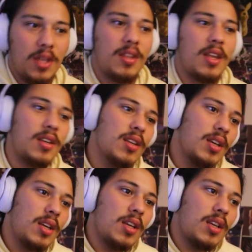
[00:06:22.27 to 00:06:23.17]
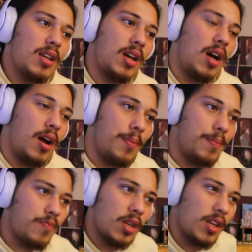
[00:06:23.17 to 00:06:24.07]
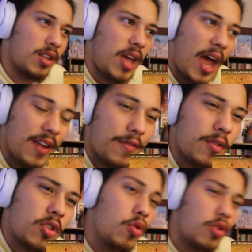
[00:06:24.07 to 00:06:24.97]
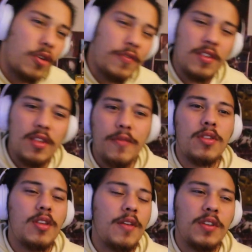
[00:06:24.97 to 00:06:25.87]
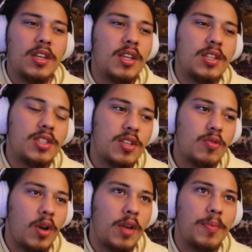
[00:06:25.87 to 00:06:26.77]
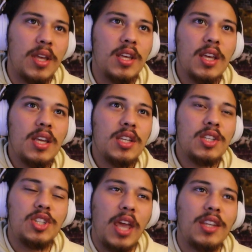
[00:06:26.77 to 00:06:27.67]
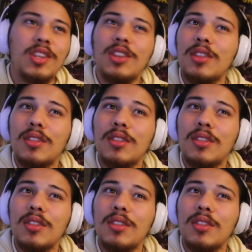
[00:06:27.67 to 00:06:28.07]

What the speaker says: And then kind of do surface-level stuff, and it just doesn't work. But Jake,